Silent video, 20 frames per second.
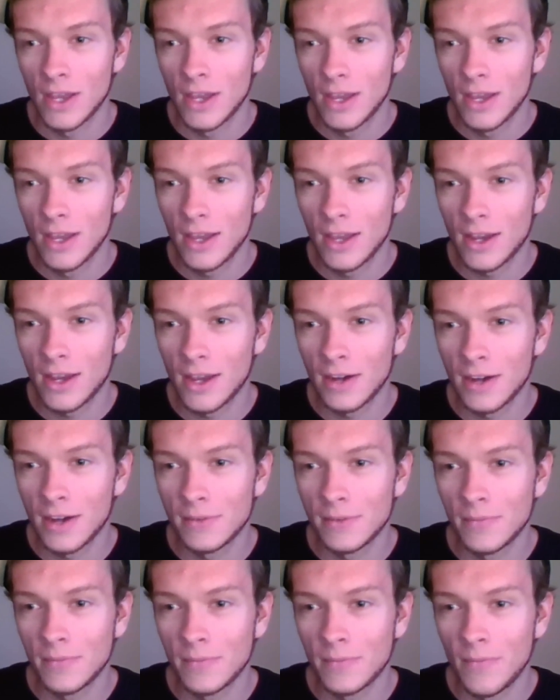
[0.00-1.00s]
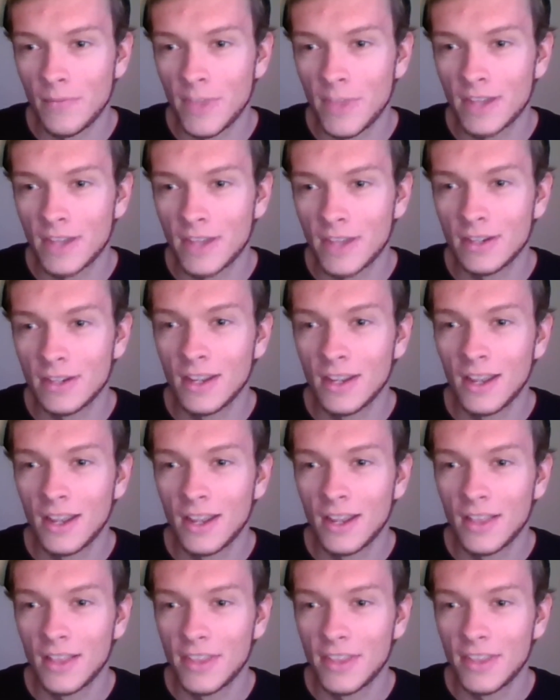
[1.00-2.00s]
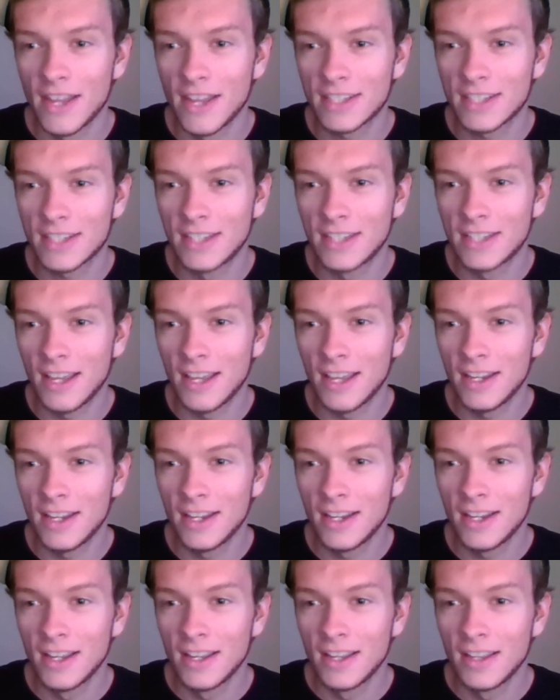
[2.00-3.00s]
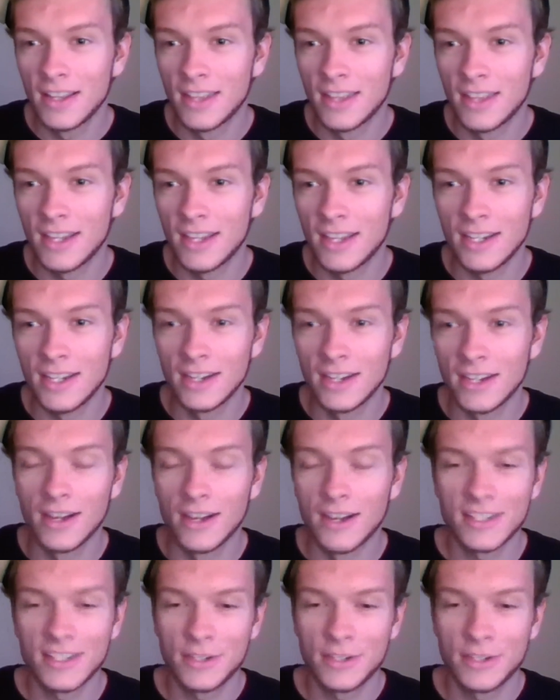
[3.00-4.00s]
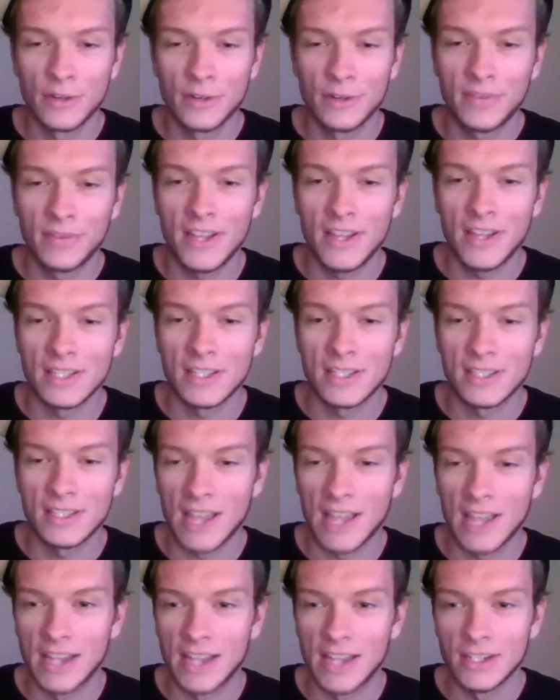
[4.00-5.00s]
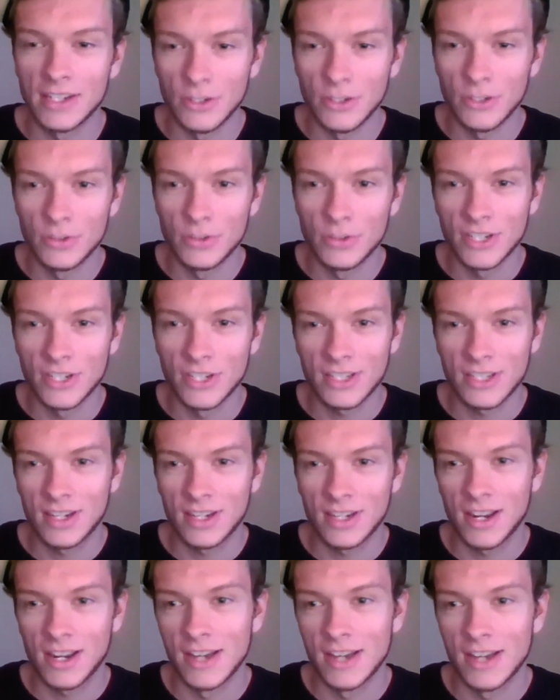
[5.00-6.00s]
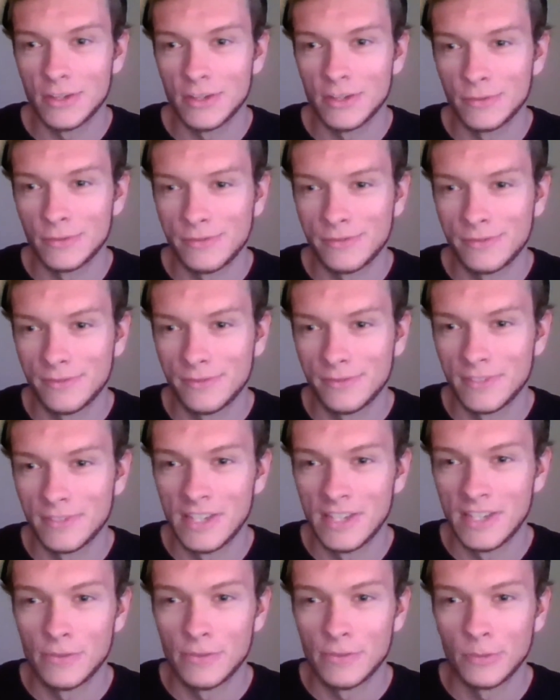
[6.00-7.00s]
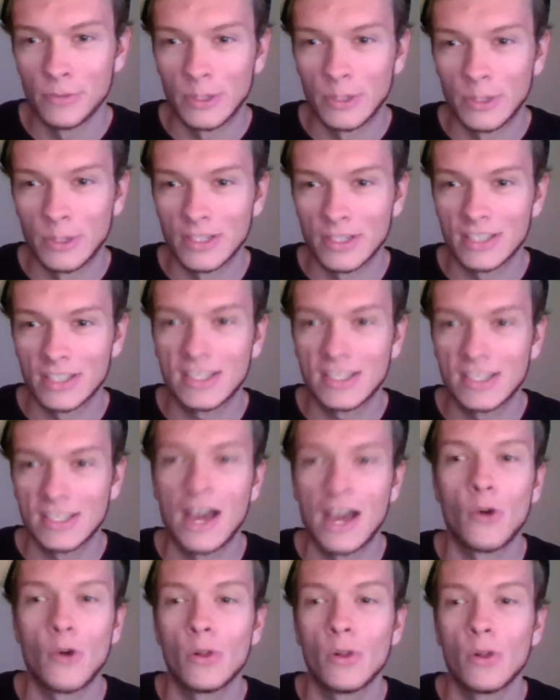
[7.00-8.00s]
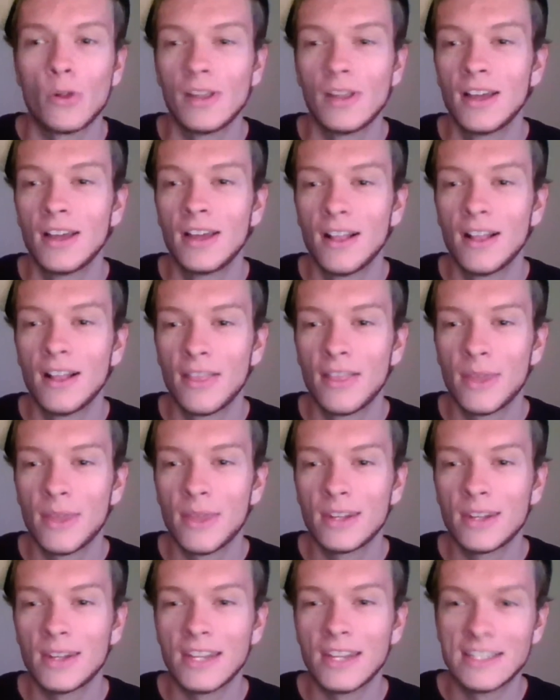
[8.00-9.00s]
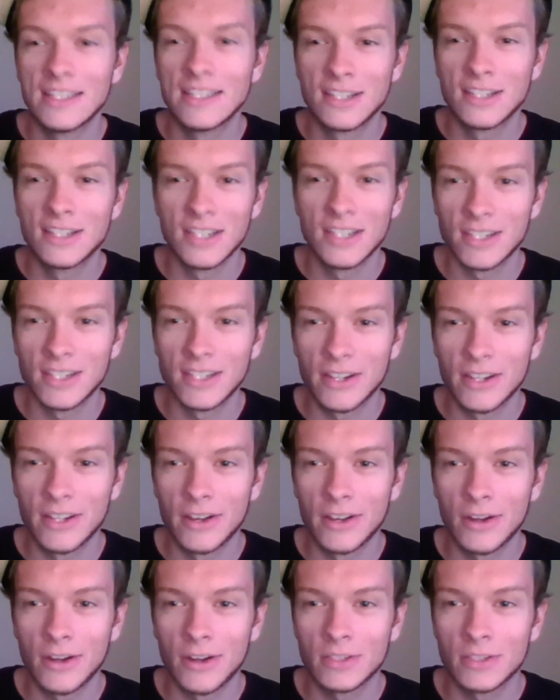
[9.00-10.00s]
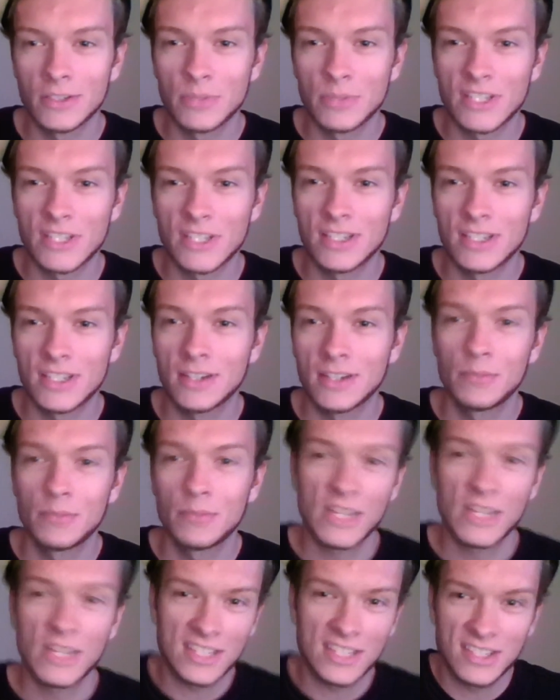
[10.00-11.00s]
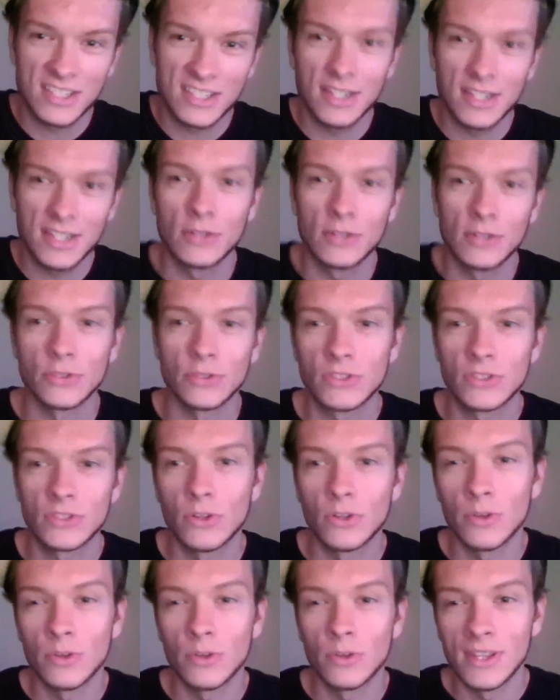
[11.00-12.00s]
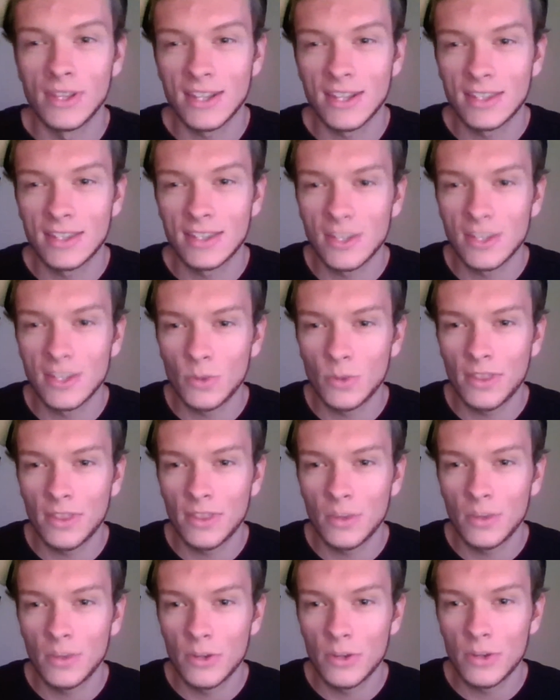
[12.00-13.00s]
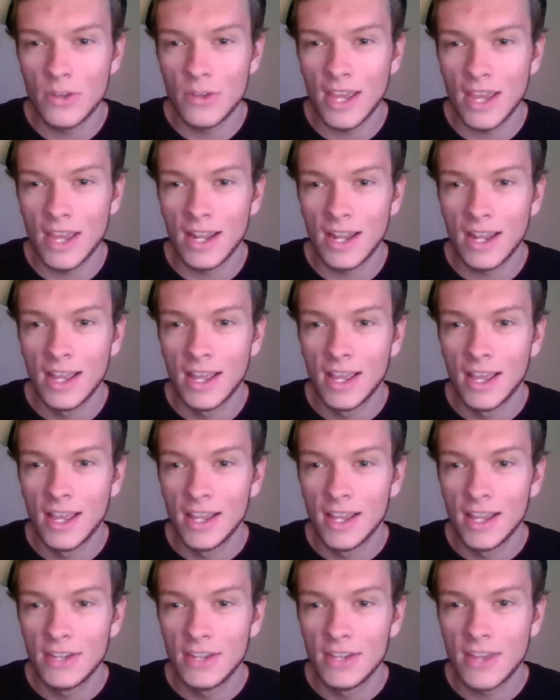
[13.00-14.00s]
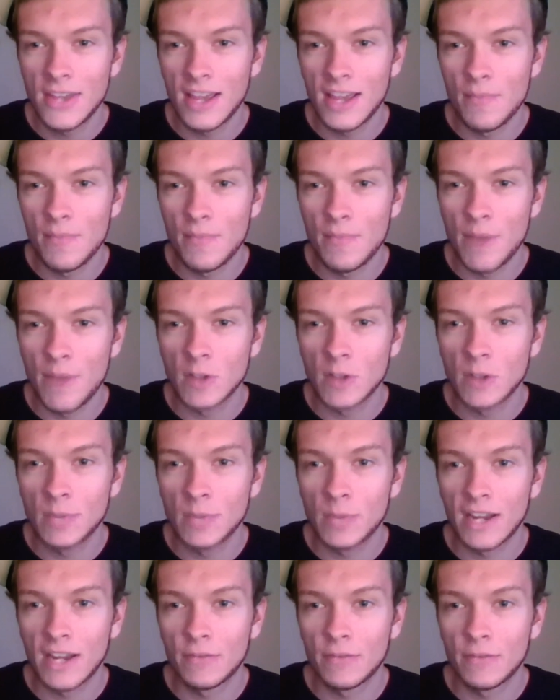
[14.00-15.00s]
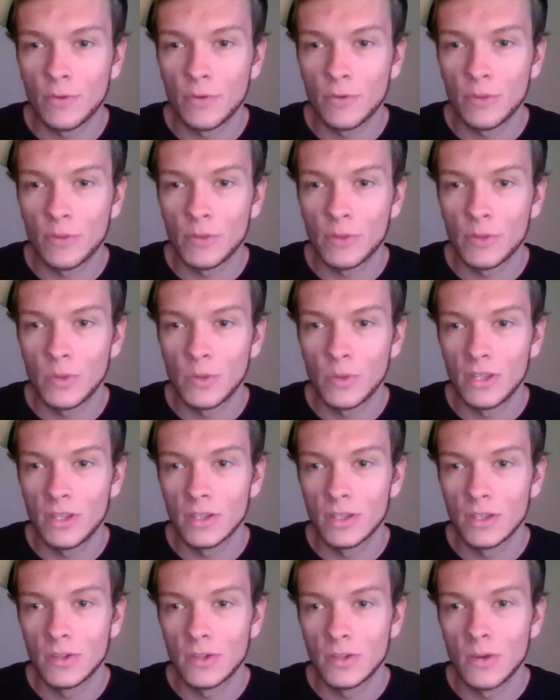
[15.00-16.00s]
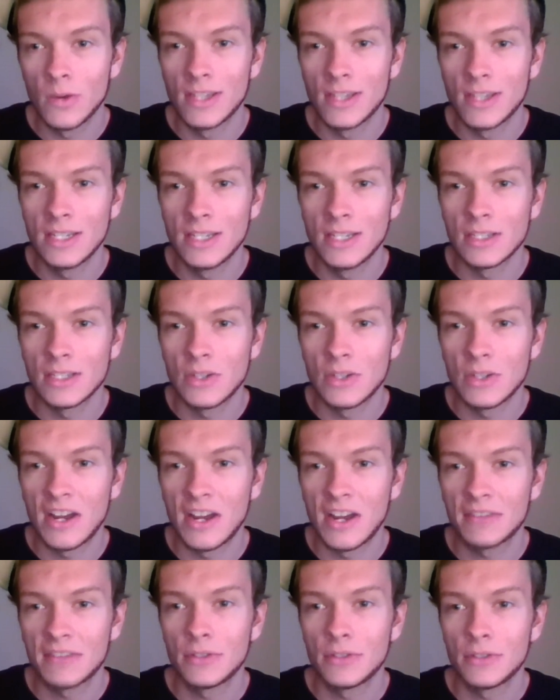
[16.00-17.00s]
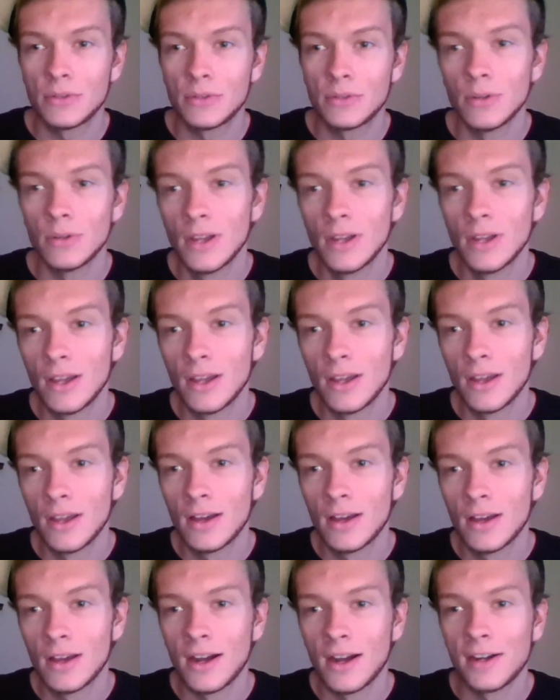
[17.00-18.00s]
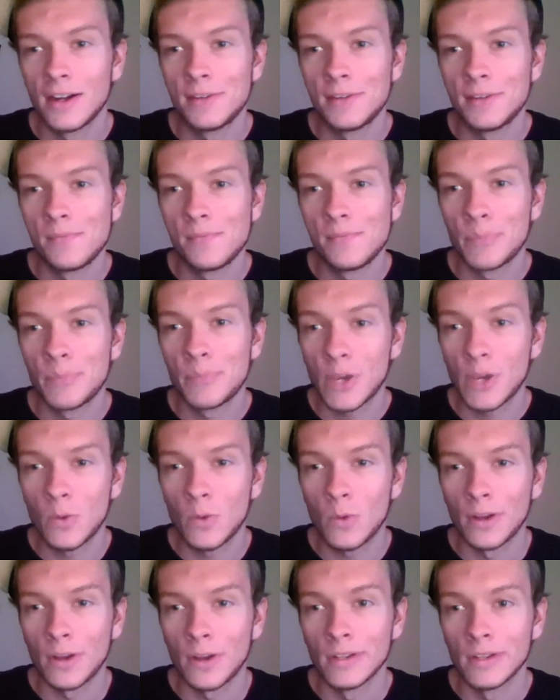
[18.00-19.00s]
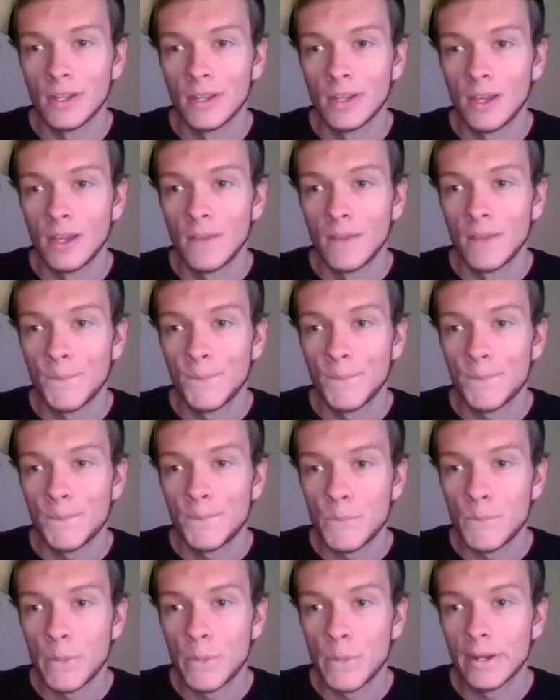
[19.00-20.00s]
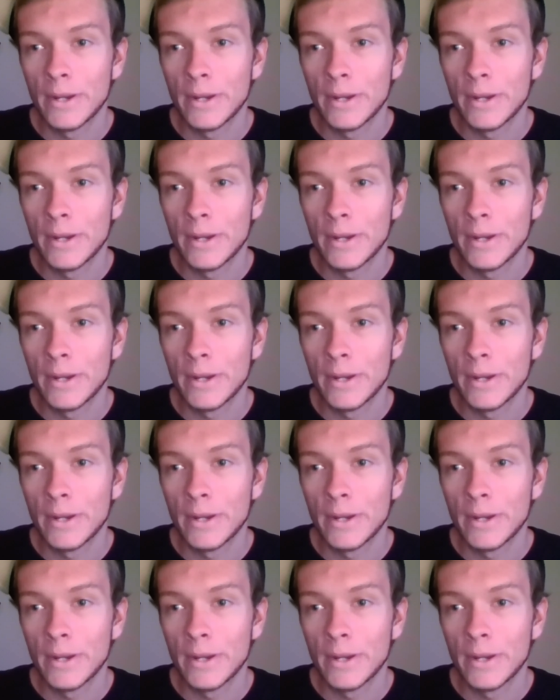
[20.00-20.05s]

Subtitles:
Then the next day they cuss to your face and you just kind of give them a scowl, then it's gonna cause mixed signals. So that's one thing where you can't bounce back and forth between the two ideas. You have to pick one. But